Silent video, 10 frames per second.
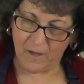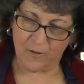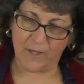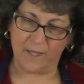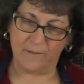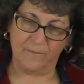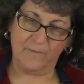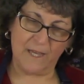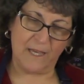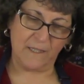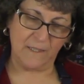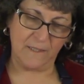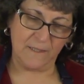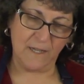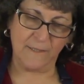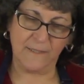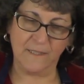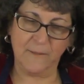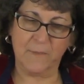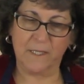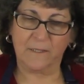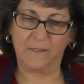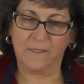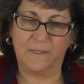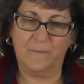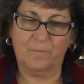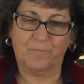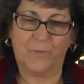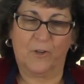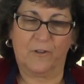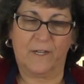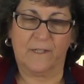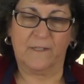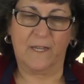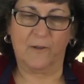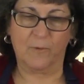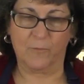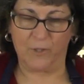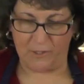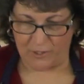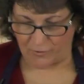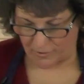that is nicely mixed. All right, now what we're going to